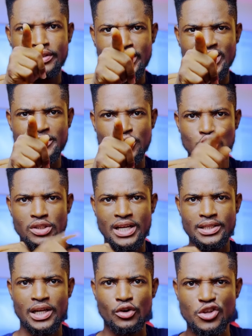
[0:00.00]
Text me in
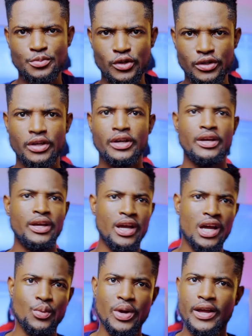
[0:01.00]
shorthand, I'll respond.
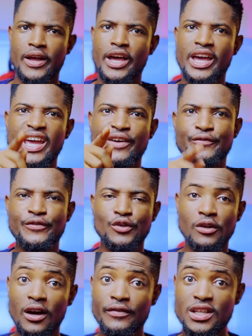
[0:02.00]
Anyway, if you
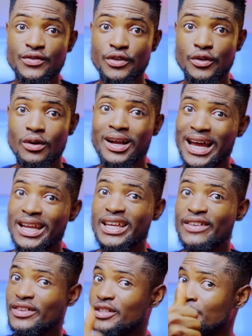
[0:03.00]
love this video, kindly
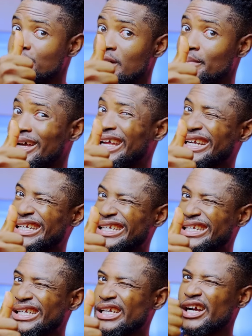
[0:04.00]
give a thumbs up.
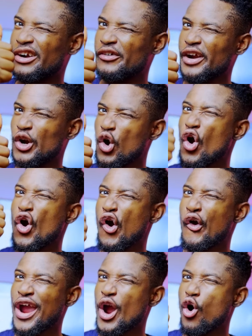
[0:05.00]
Click
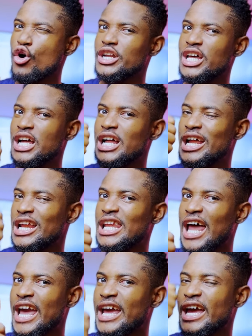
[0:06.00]
on the
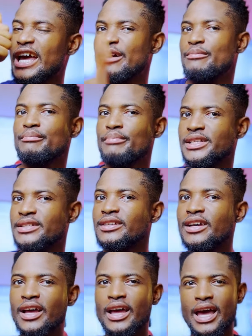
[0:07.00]
like
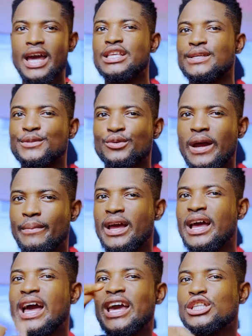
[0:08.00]
button and subscribe.
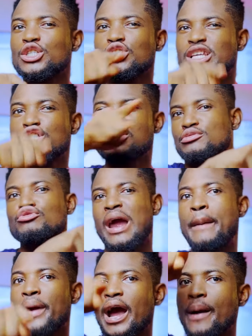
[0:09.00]
Hit the
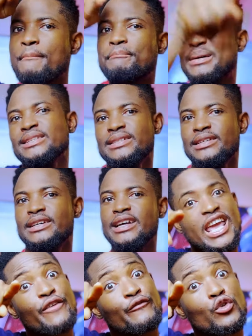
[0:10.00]
subscribe button.
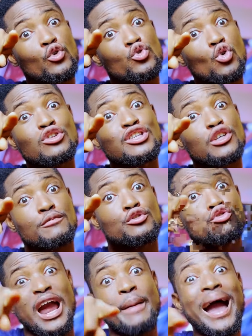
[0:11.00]
If you don't
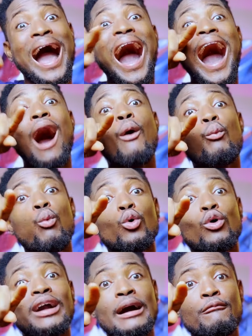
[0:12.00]
subscribe, I
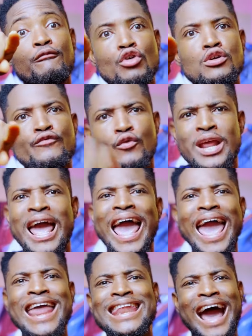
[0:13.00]
will come for your phone
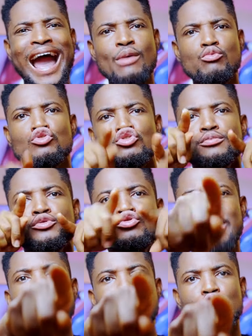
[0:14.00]
and I will
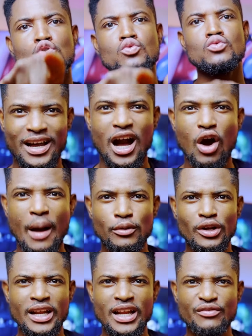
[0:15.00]
subscribe for you. I'll
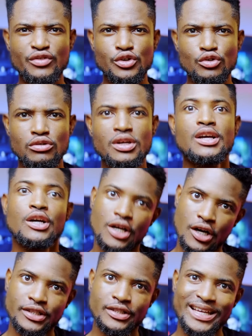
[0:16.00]
upload another video.
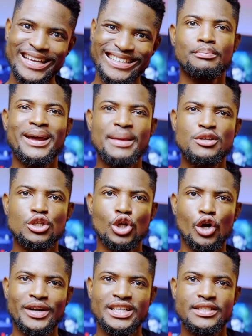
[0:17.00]
Until then, my name is
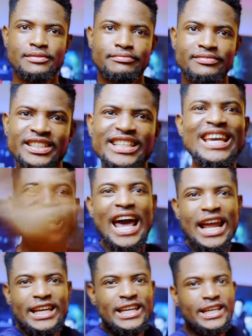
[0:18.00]
Lawrence. Get
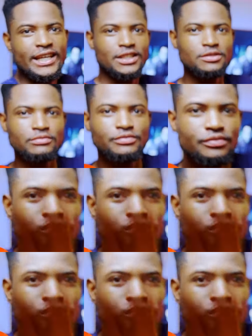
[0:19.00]
out of here.